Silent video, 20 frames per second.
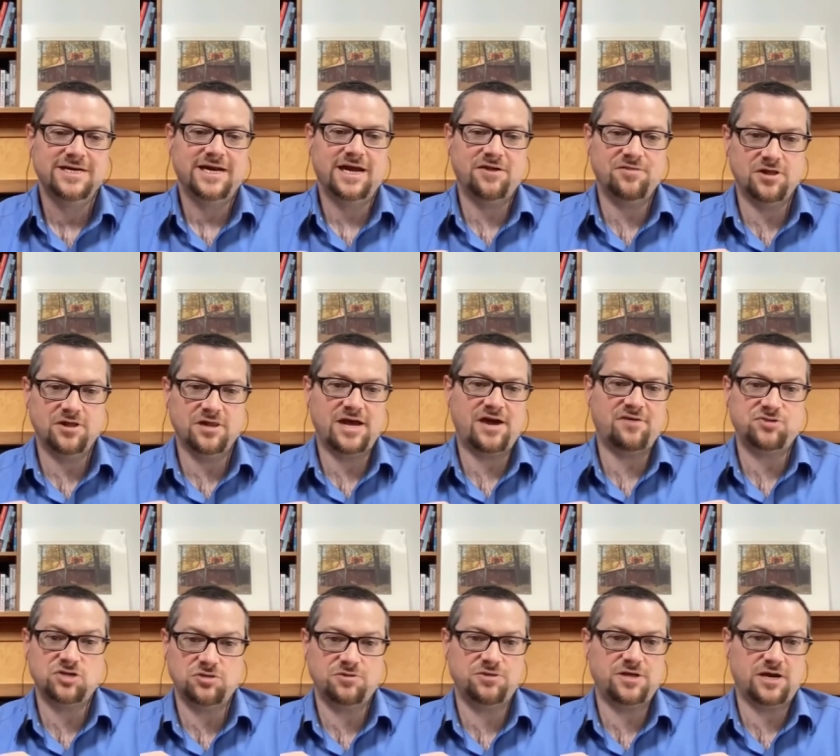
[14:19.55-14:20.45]
And they'll have
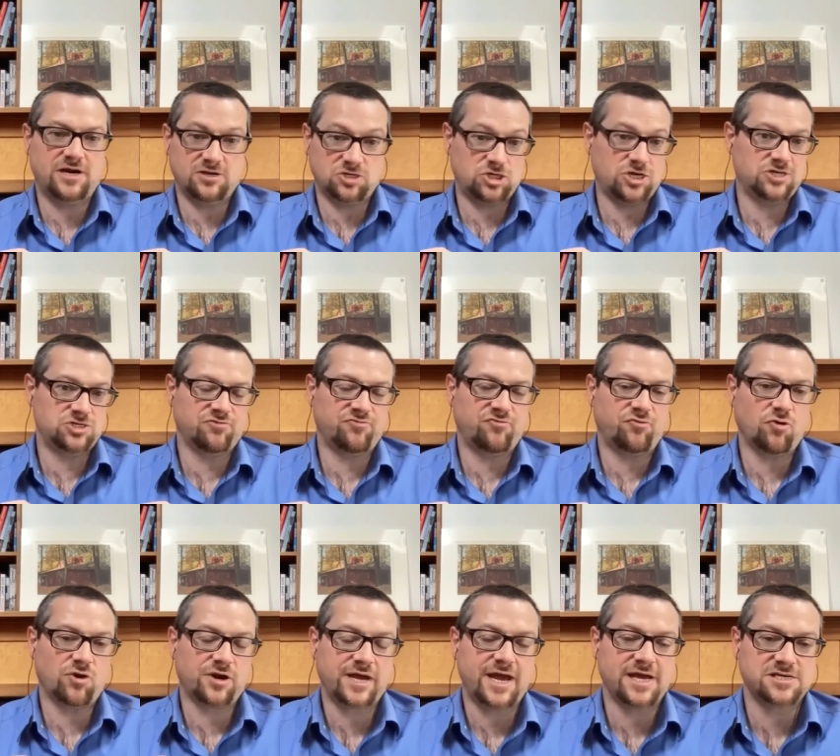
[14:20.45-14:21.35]
to, that'll change their
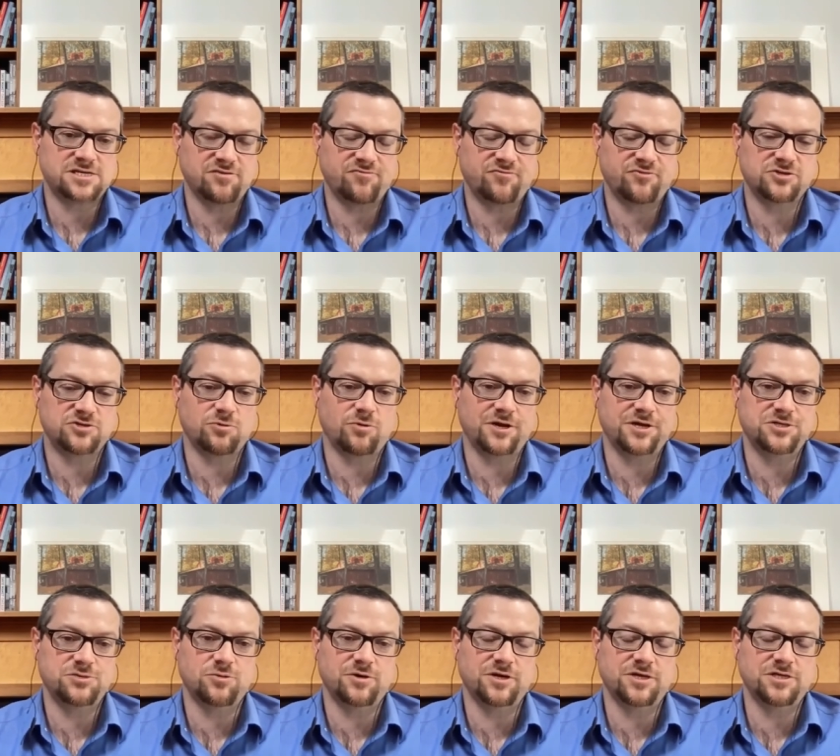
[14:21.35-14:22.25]
forecasting for
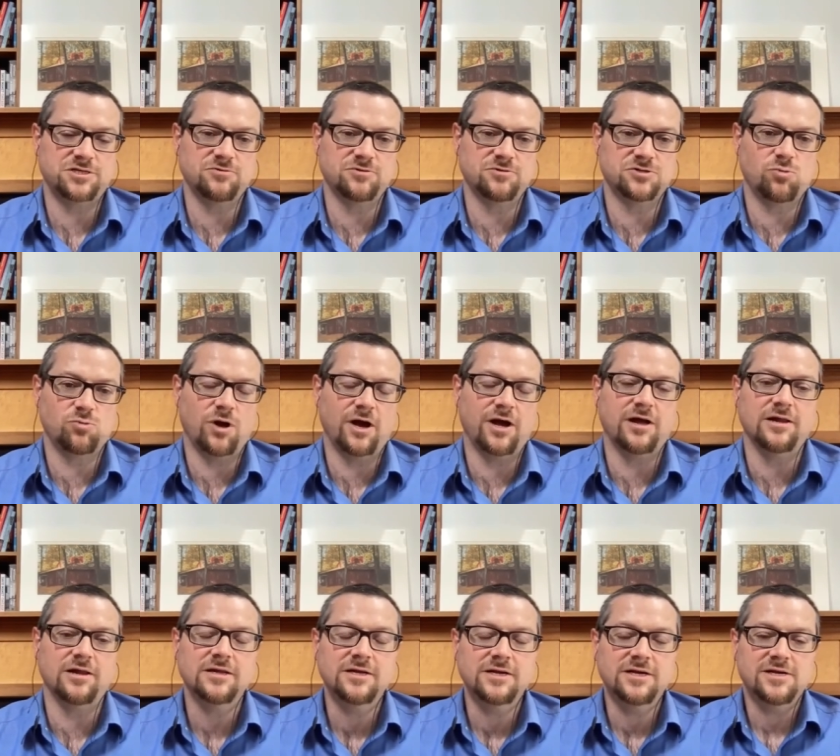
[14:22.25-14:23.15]
2022 as
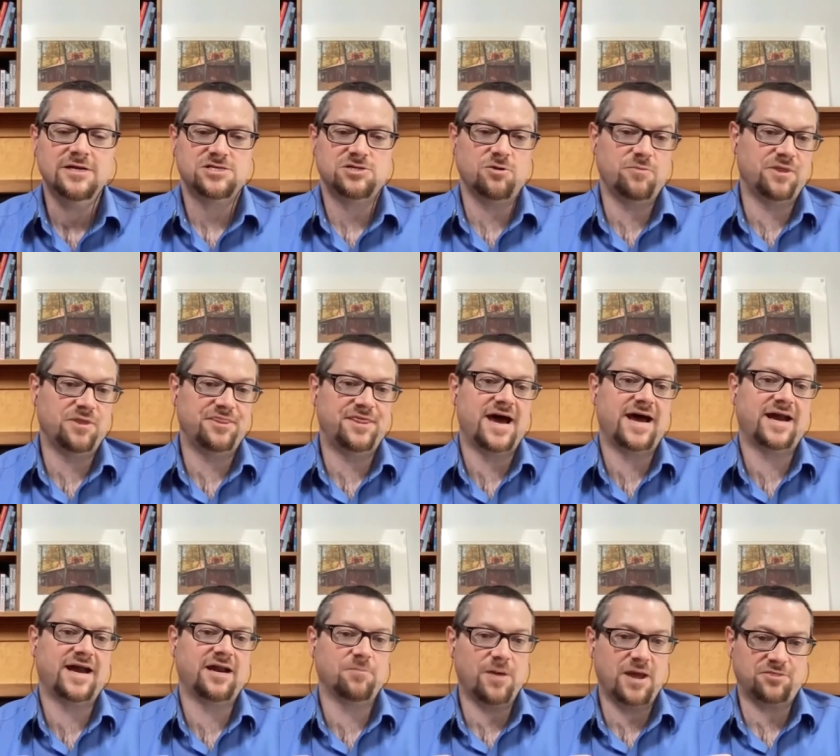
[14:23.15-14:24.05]
well. So, I mean,
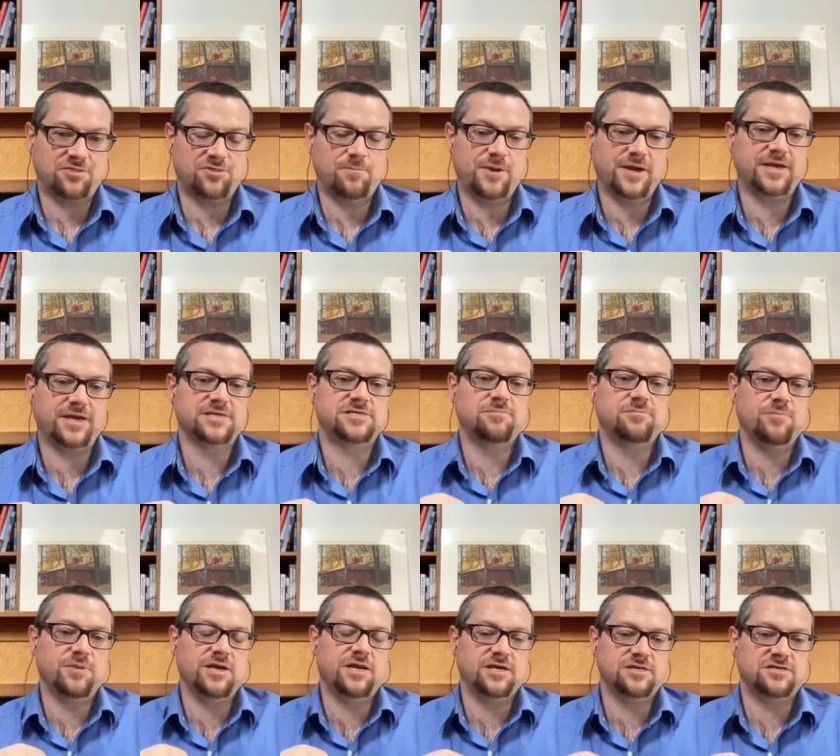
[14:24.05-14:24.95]
that'll make the biggest
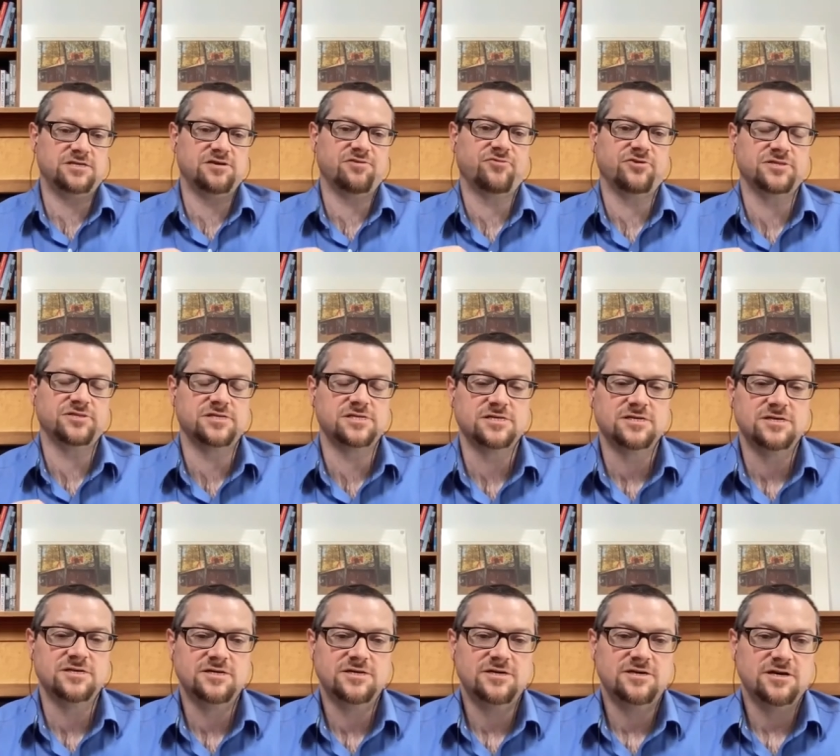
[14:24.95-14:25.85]
immediate difference
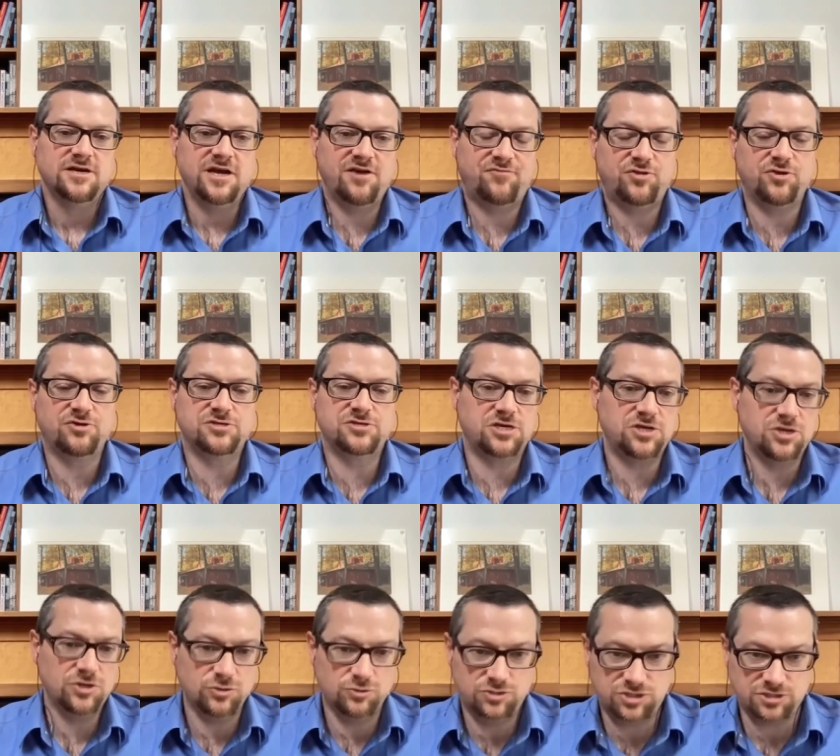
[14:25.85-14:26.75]
if there's a
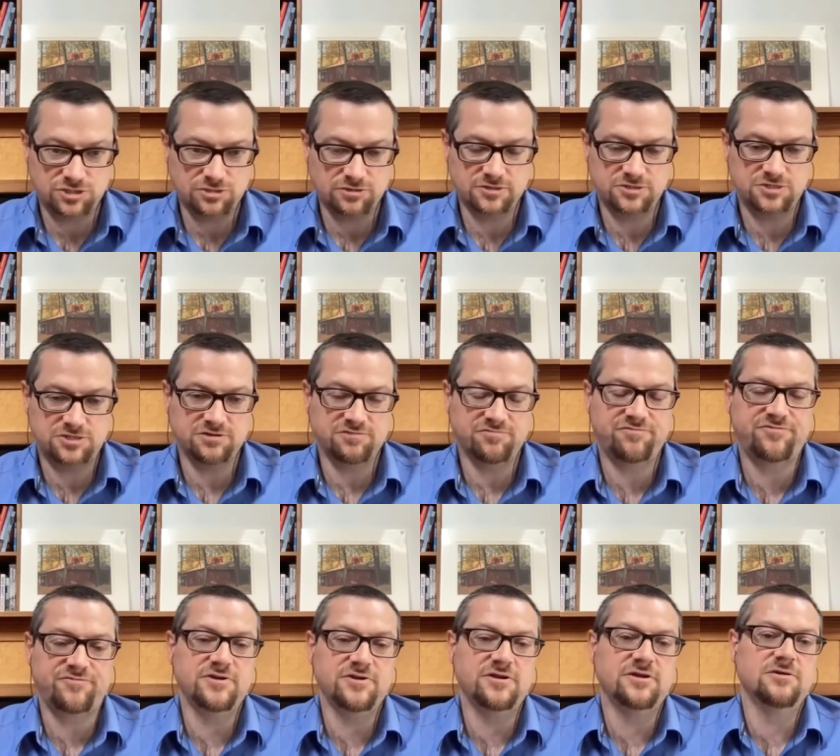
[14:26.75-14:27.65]
huge surge of,
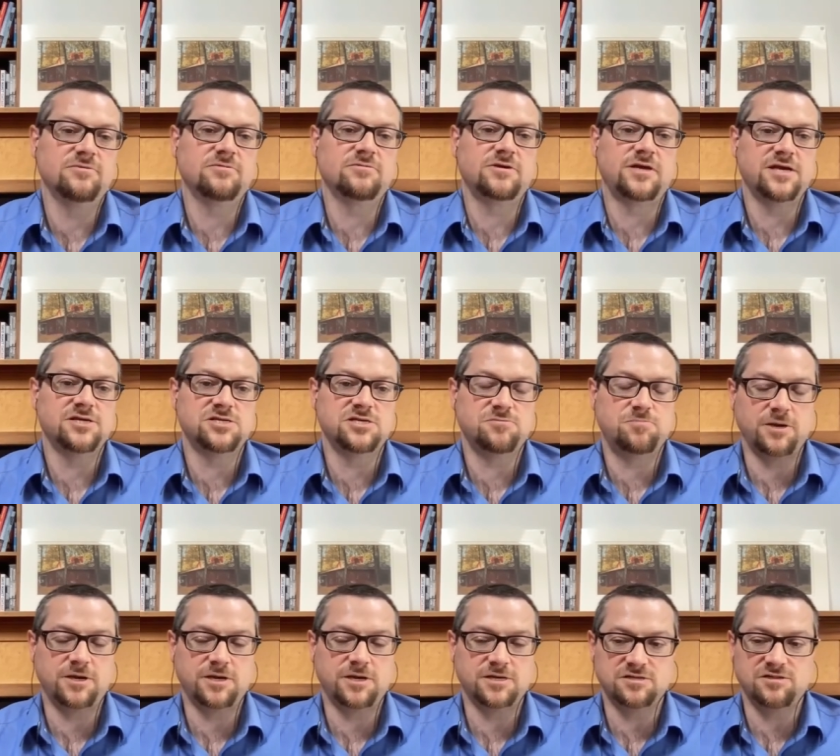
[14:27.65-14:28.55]
you know, cases
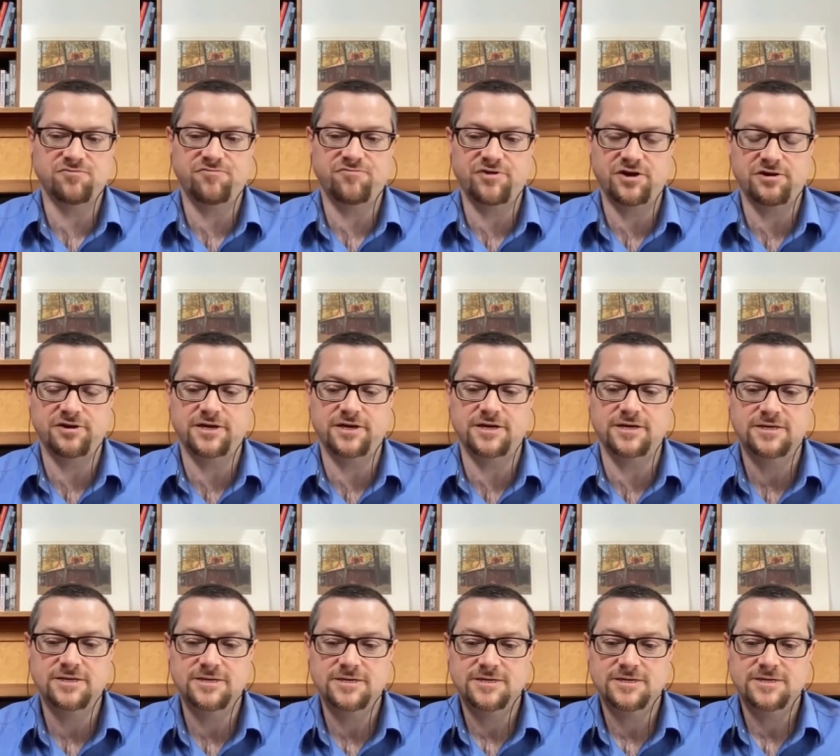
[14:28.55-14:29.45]
because of the
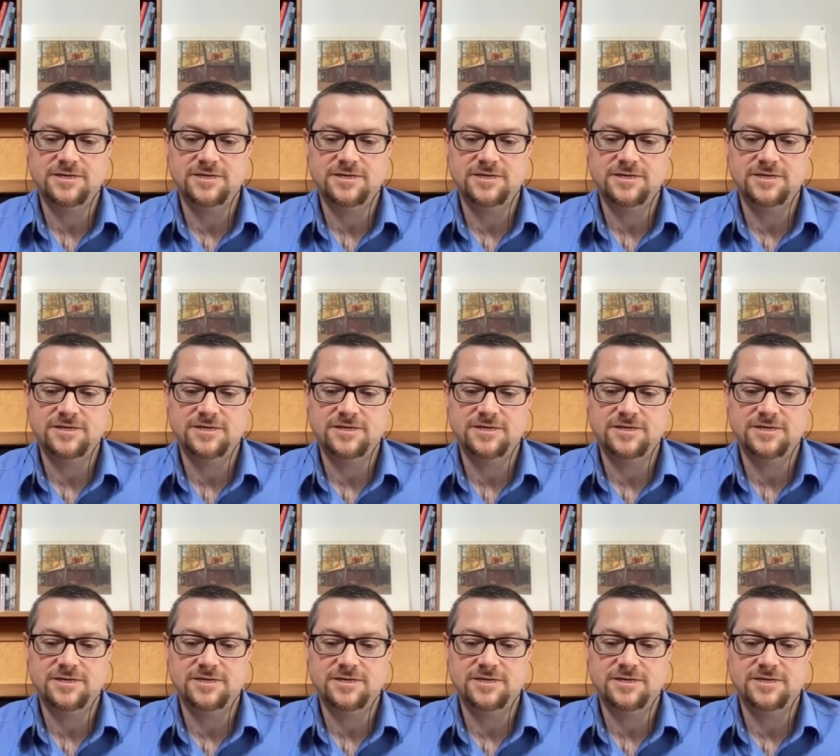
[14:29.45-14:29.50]
variant.